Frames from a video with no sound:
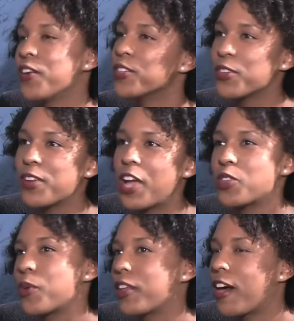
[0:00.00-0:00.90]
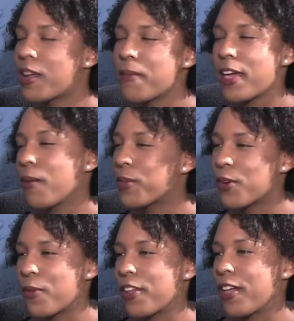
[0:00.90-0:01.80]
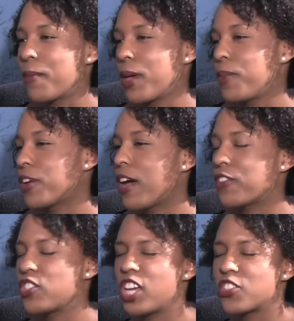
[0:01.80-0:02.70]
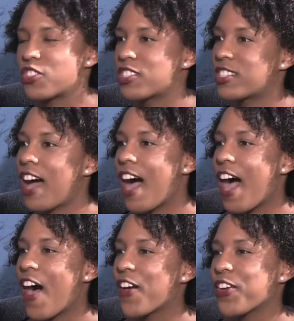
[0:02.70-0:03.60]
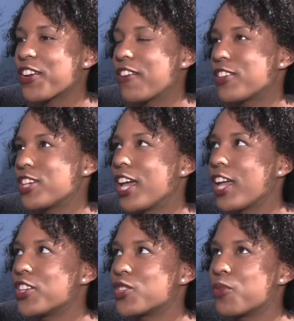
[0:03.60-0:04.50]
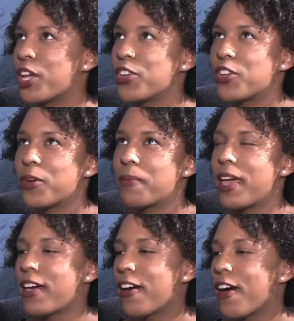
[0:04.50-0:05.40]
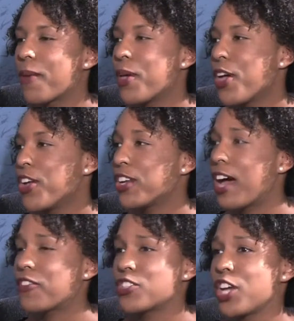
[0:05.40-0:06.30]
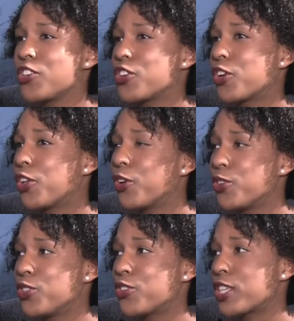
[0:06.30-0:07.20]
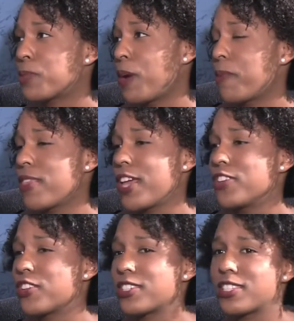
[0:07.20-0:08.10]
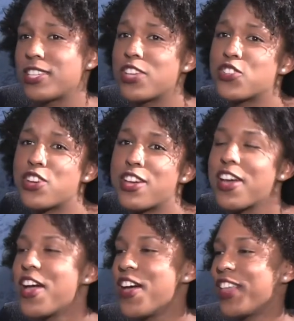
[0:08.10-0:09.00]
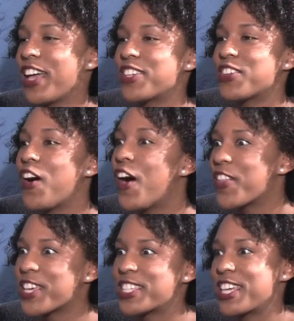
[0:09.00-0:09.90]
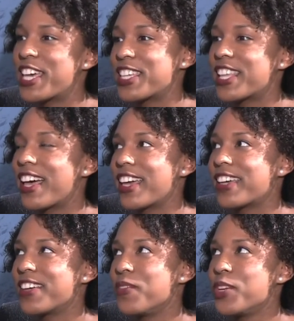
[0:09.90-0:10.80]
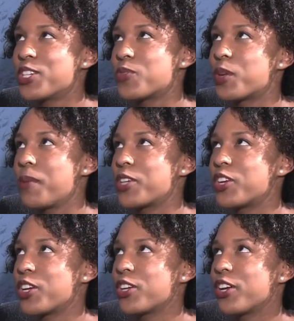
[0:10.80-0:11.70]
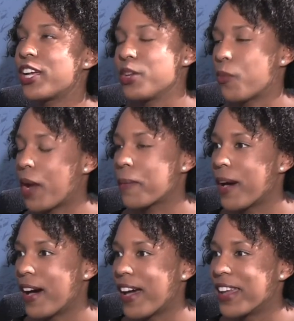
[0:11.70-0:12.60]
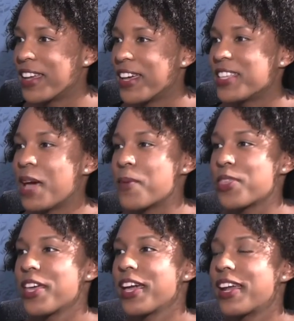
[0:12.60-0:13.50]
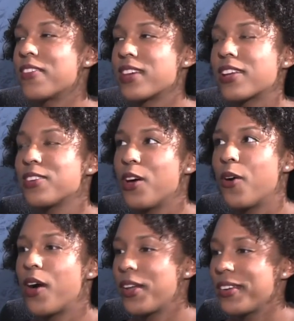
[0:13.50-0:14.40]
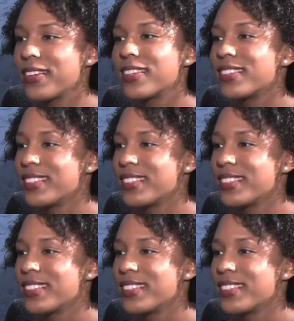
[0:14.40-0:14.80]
Girls who go natural wear a lot of makeup. You don't wear a lot of makeup. You're going to have to change your style. Right. You're going to have to change the way you do your makeup. You're going to have to change your clothes. You dress preppy. They dress eccentric. Right. Like, just all these things, like, we just want to make sure you're in your right mind type of thing. And I was like, no,